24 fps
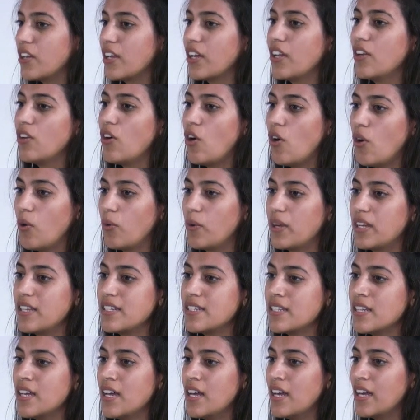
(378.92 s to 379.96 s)
can
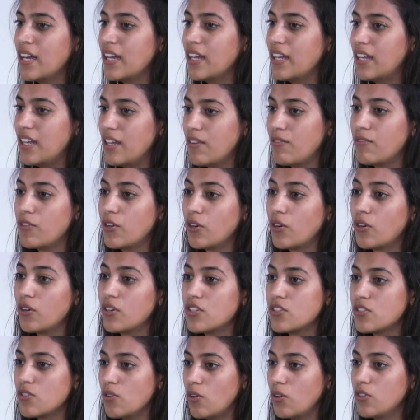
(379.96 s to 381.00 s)
always give your
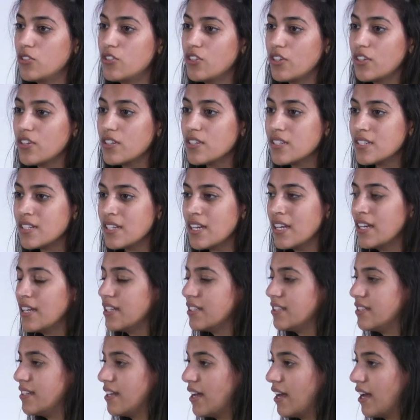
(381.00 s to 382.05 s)
soldiers
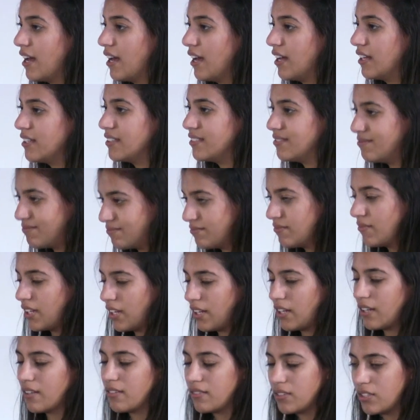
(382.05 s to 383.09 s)
the
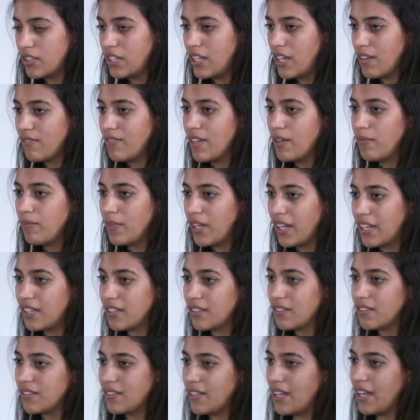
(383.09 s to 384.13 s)
give them like
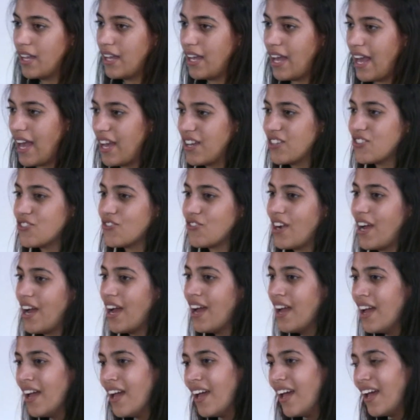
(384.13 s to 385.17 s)
the
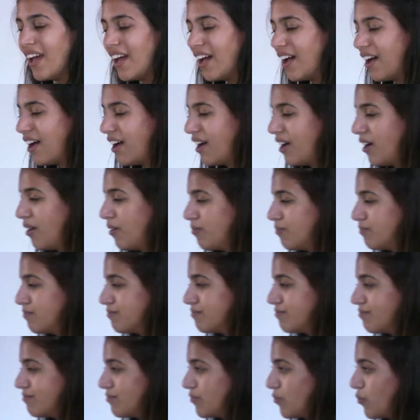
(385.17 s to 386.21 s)
extra
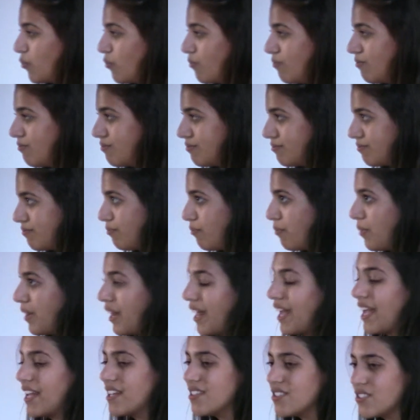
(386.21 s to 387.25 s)
um,
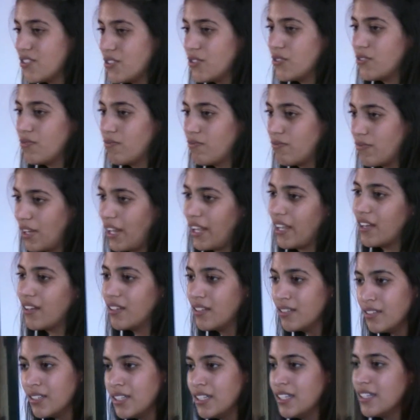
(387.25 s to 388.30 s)
place to
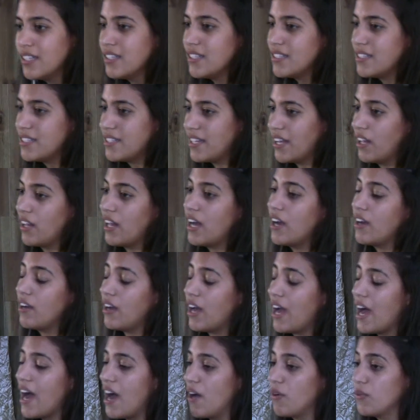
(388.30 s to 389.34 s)
like tell
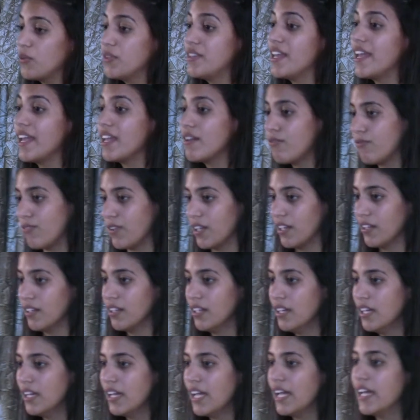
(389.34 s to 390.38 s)
how they feel.
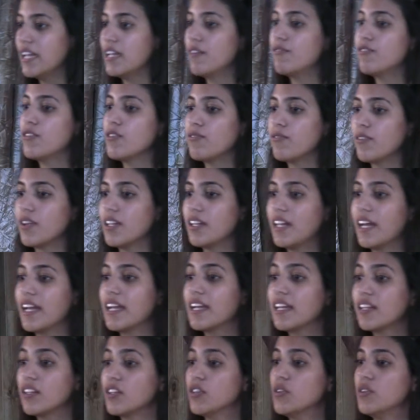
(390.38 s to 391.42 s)
And if you feel
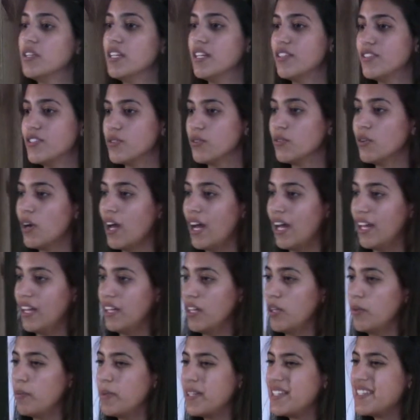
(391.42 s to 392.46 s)
like you need to a
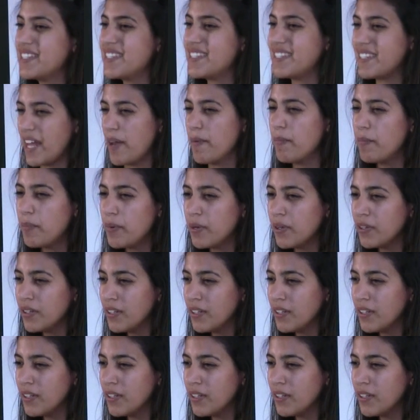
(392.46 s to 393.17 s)
little bit step